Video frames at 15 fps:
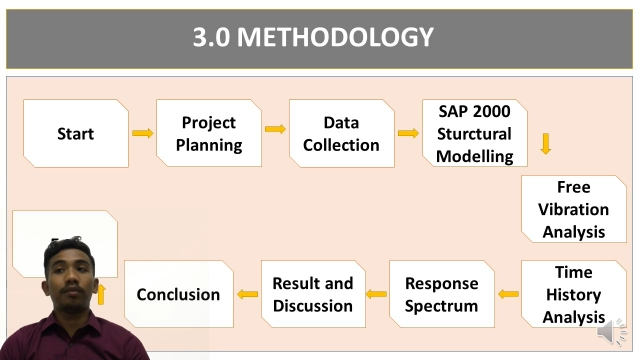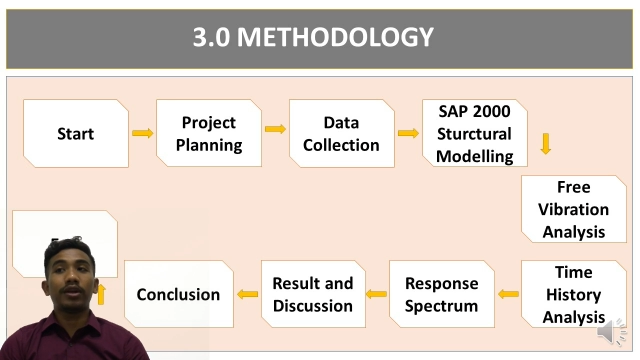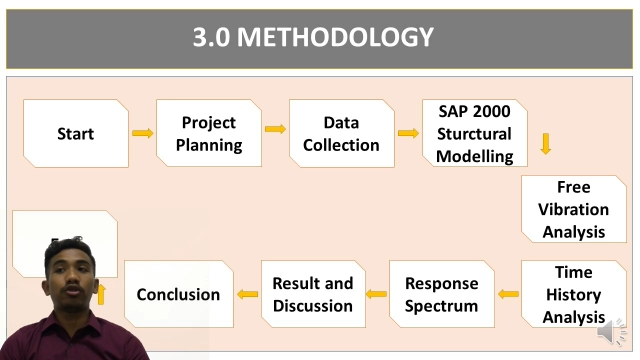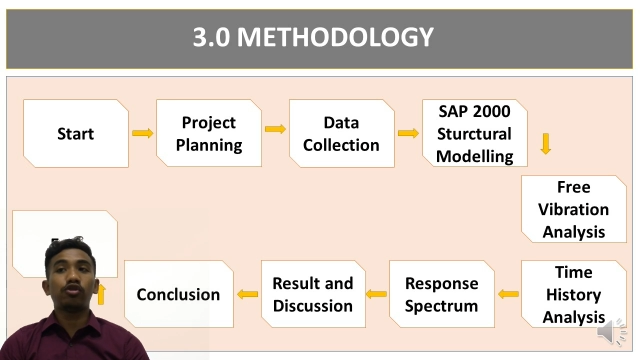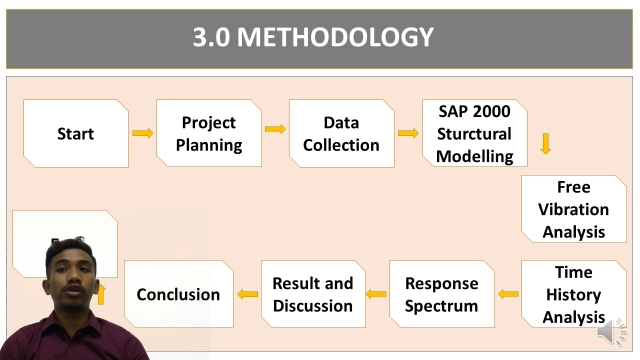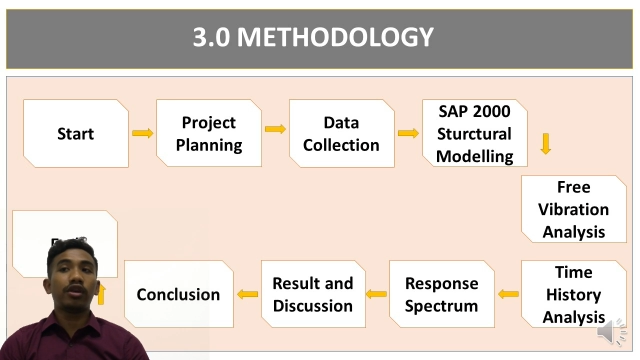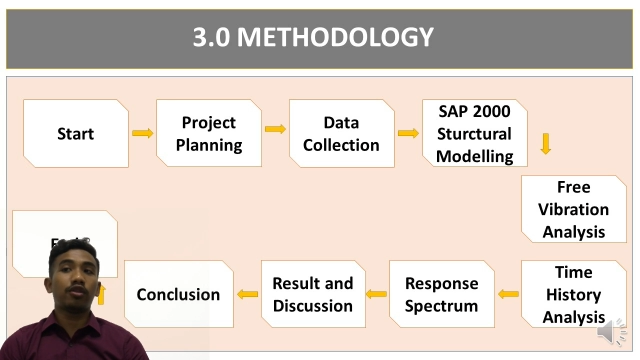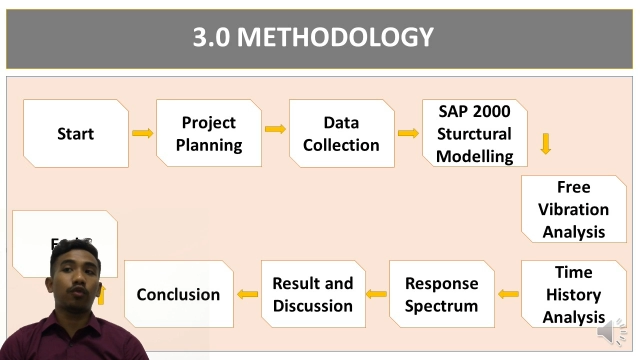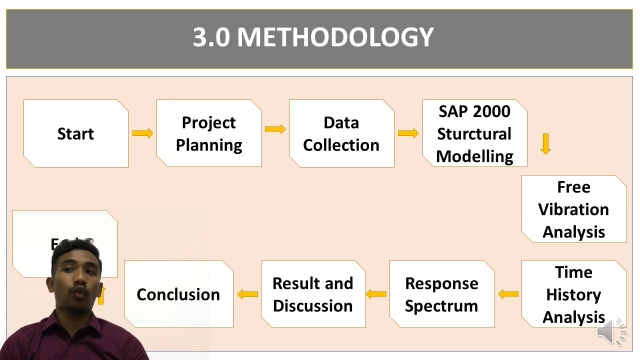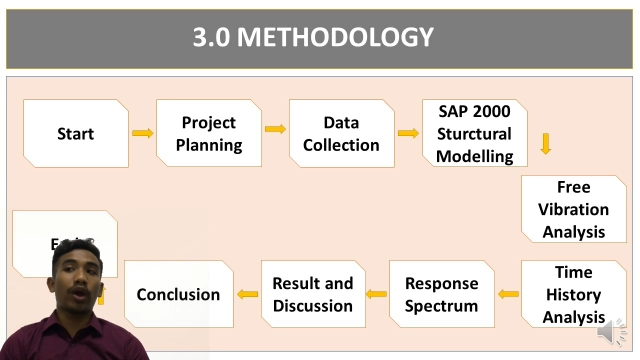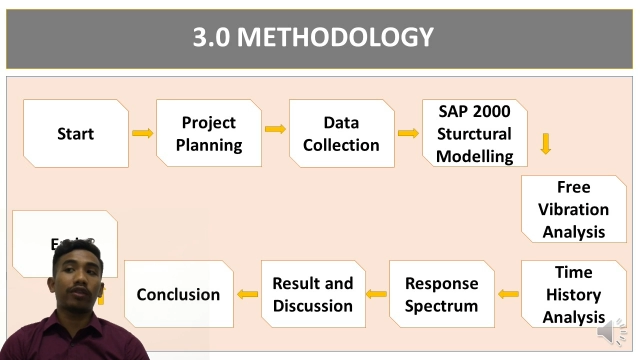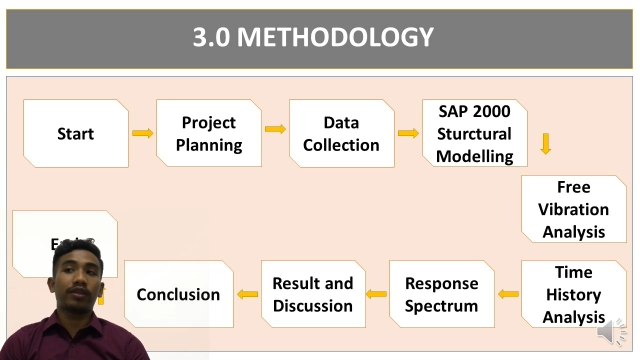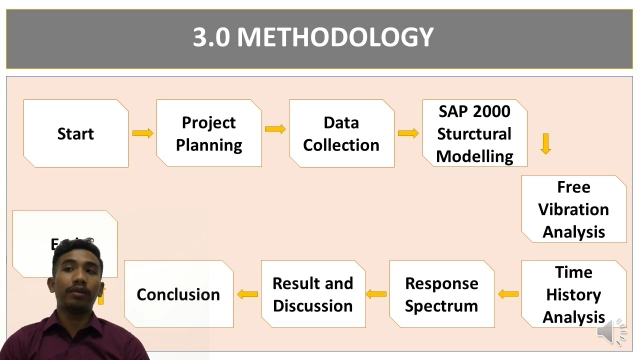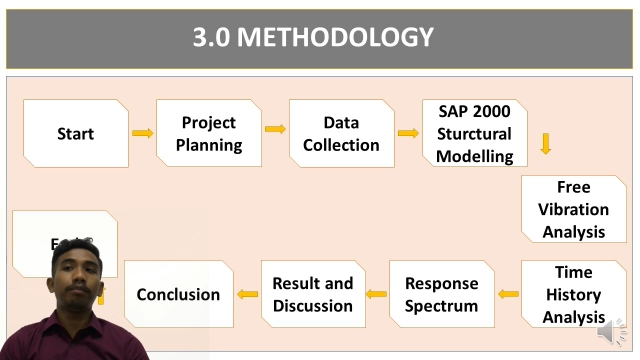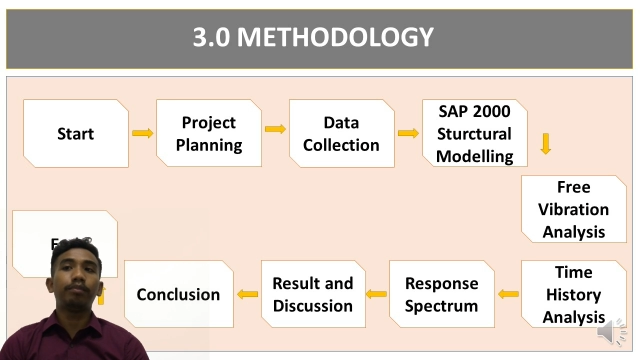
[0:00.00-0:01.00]
methodology is
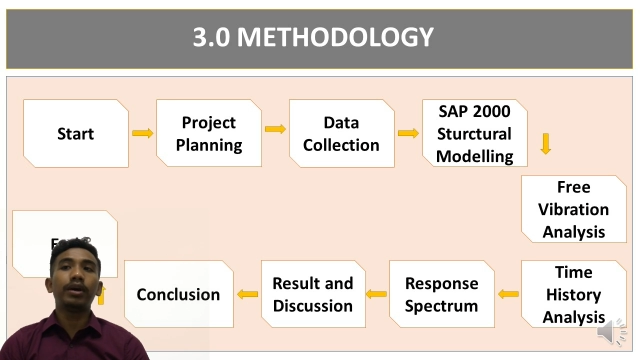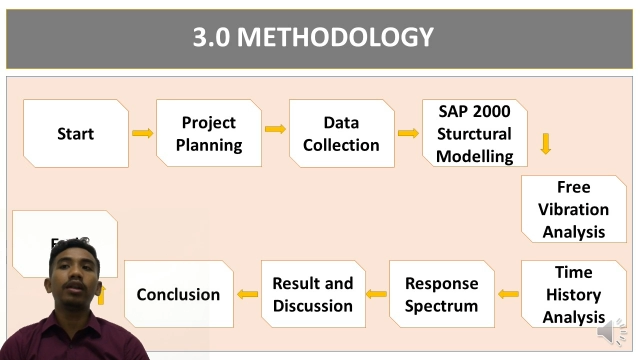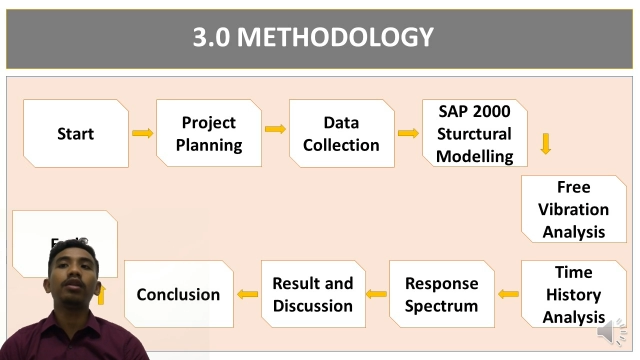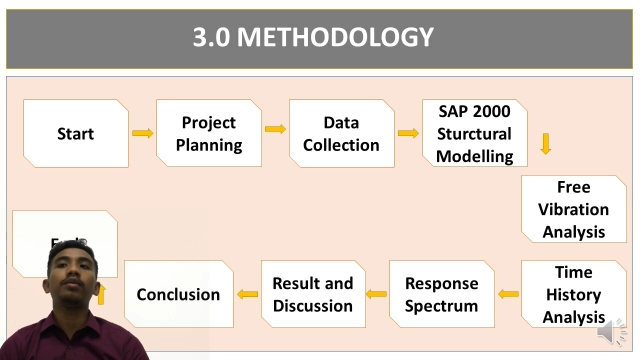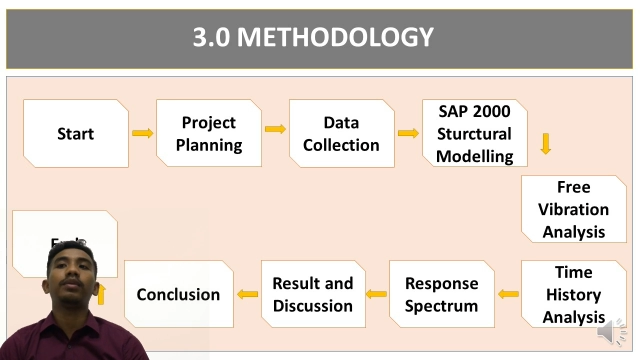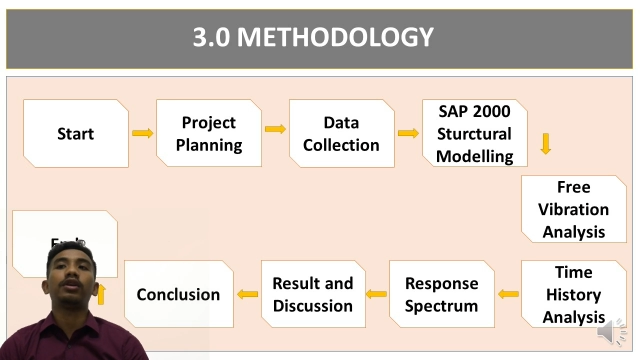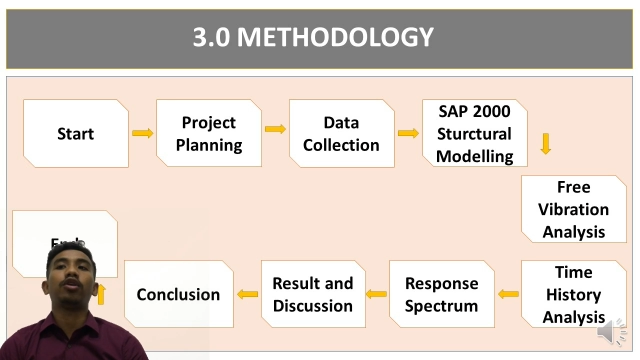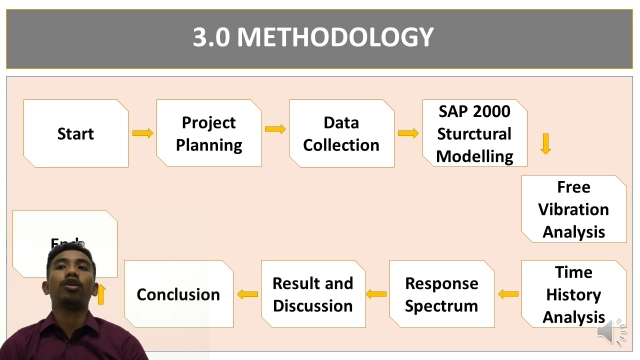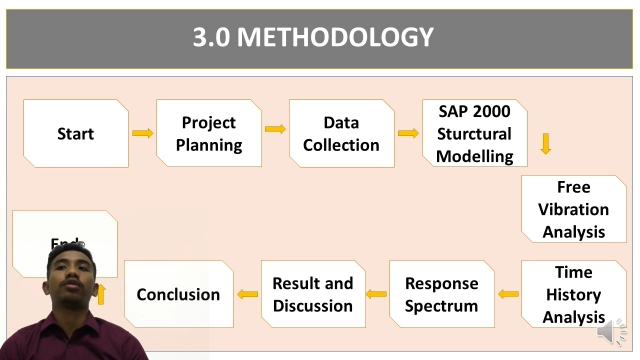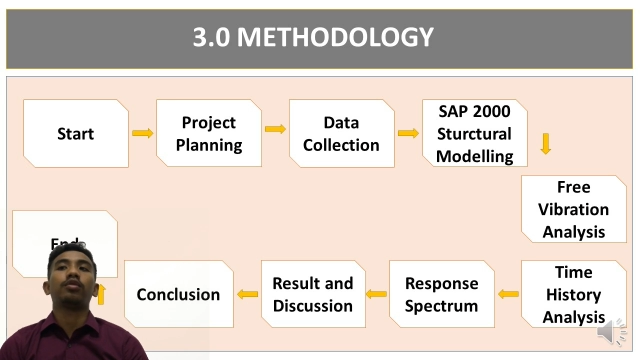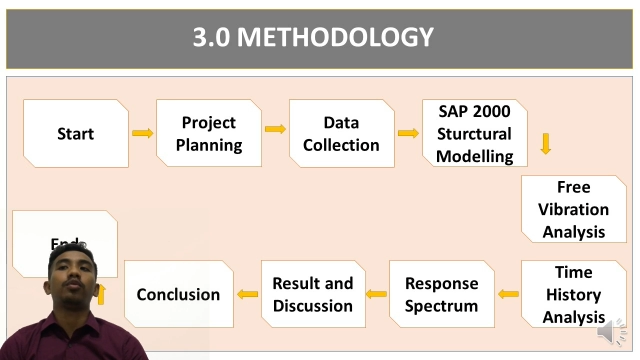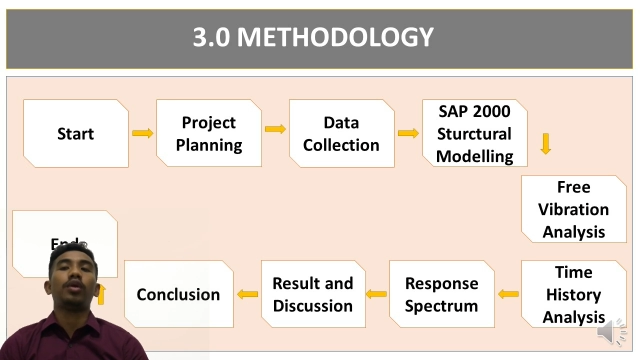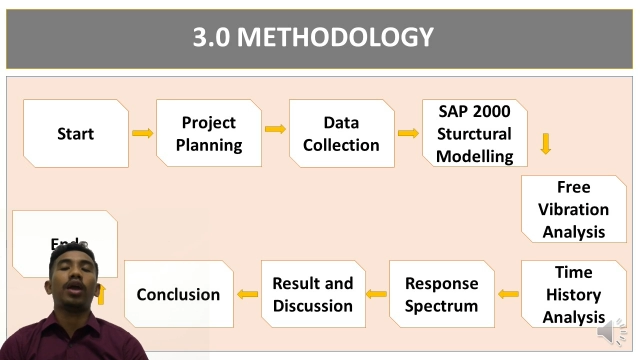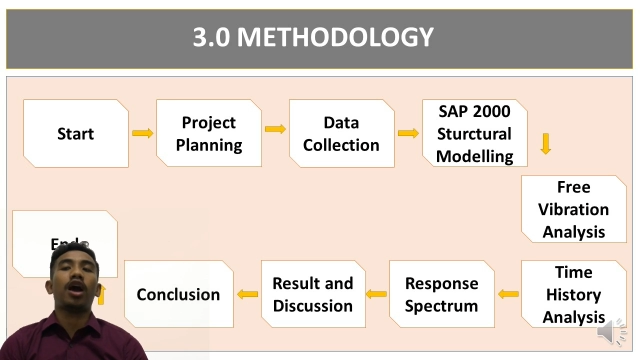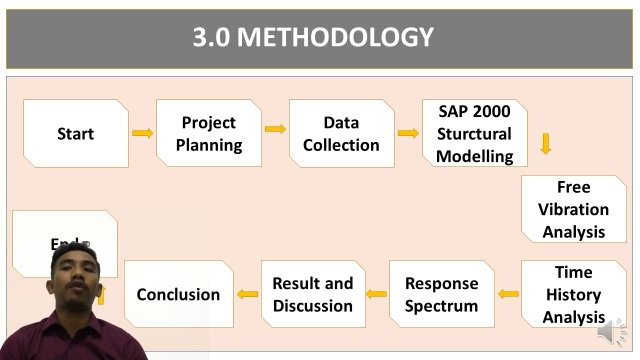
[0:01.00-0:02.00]
quite simple because
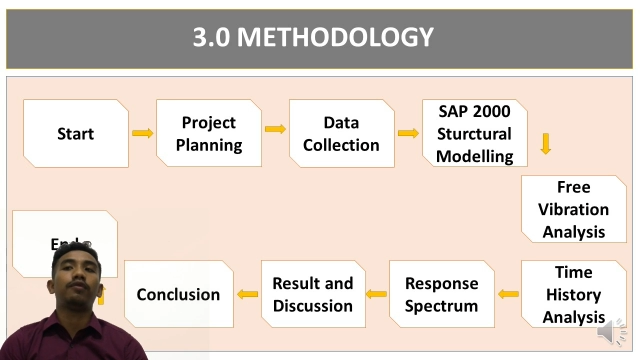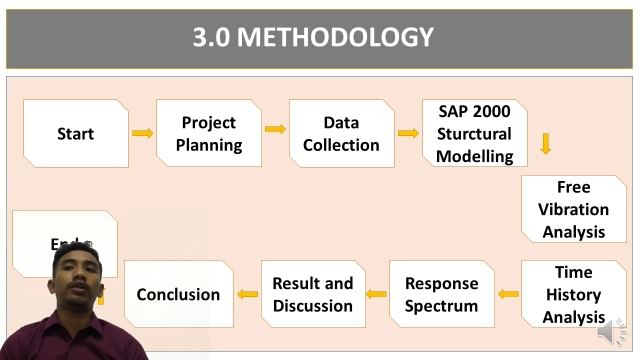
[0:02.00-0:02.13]
we have